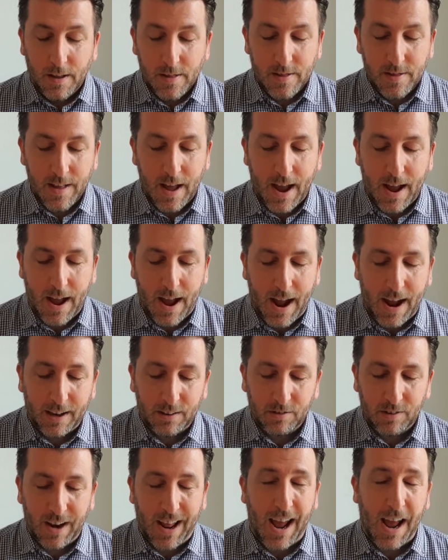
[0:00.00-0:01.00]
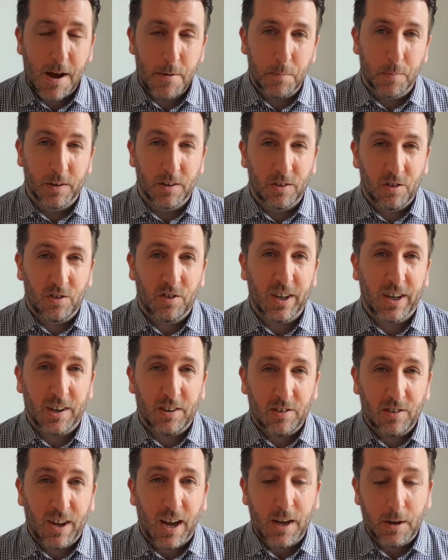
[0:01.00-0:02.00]
That hasn't happened.
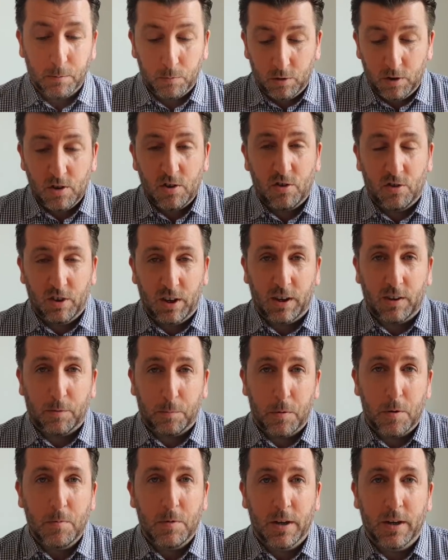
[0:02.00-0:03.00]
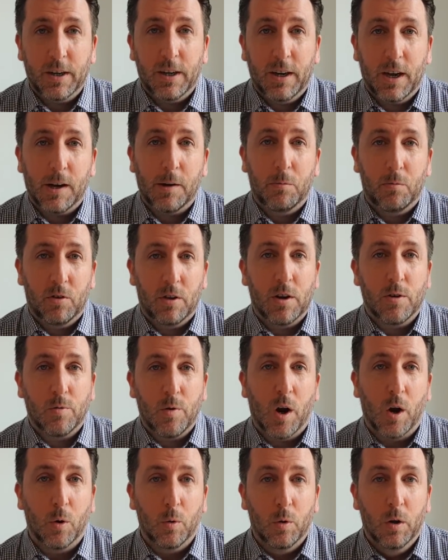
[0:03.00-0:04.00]
6 games, just 6 Premier League games in a
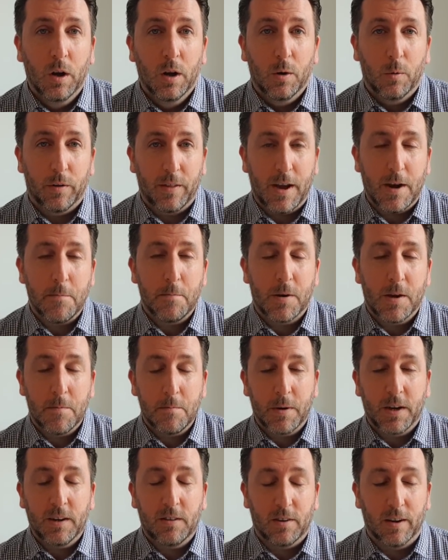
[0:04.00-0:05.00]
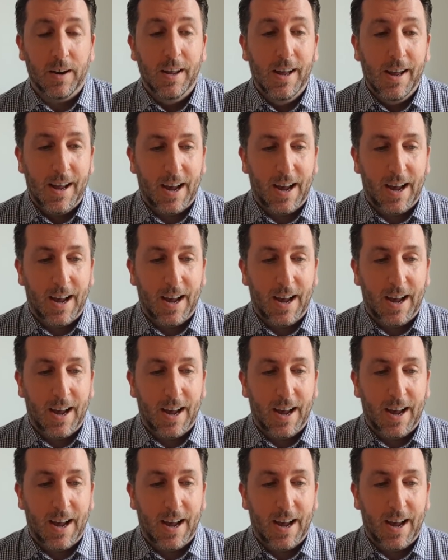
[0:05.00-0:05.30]
row without being beaten,